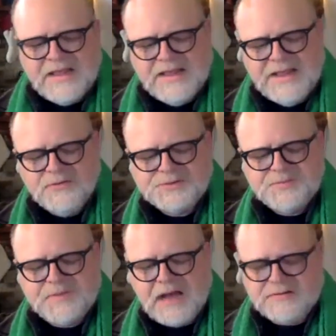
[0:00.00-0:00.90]
He looked
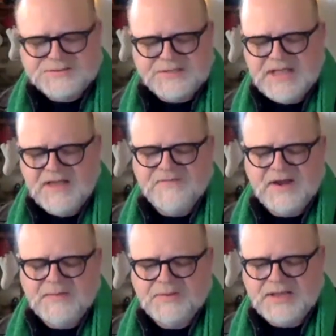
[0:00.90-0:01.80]
about in that
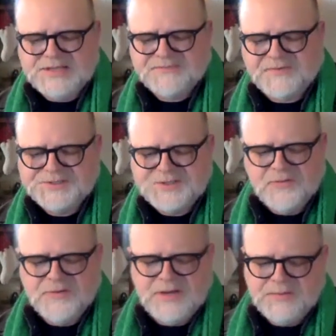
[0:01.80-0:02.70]
very place for his
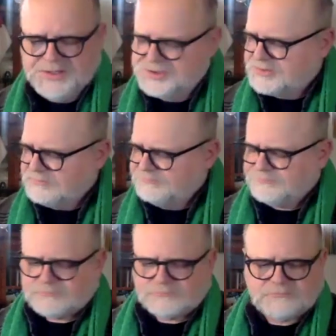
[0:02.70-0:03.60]
own image.
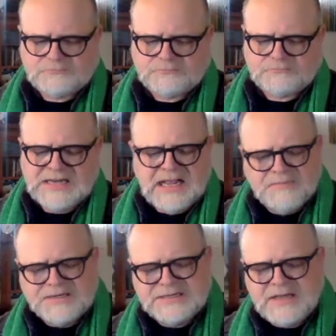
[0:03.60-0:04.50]

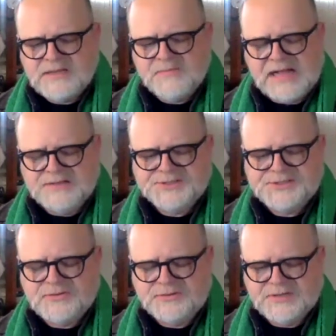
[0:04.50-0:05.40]
But another man
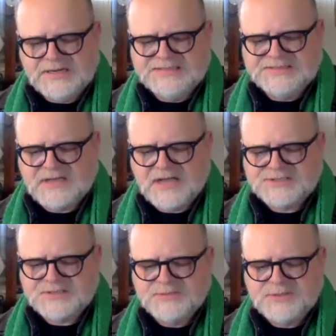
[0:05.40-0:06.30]
stood in his
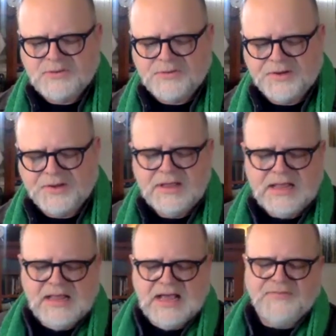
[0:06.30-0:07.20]
accustomed corner,
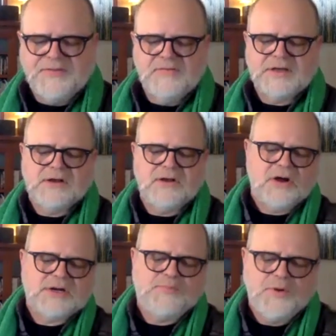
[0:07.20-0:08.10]
and though the
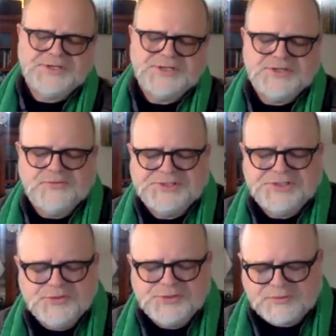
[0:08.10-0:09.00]
clock pointed to his
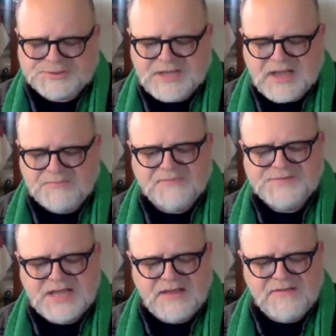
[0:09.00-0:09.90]
usual time of
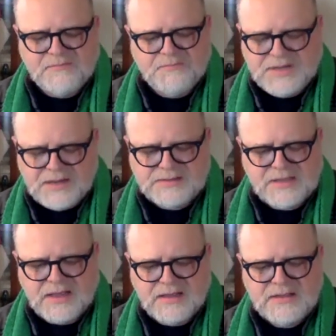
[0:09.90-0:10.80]
day for being
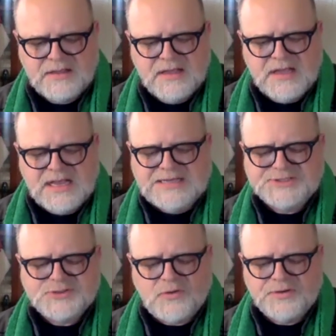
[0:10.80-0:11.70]
there, he
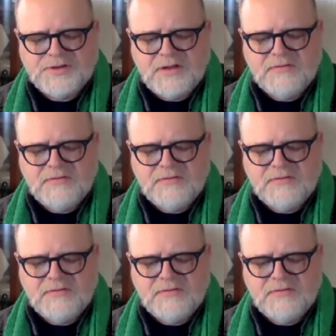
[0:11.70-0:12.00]
saw no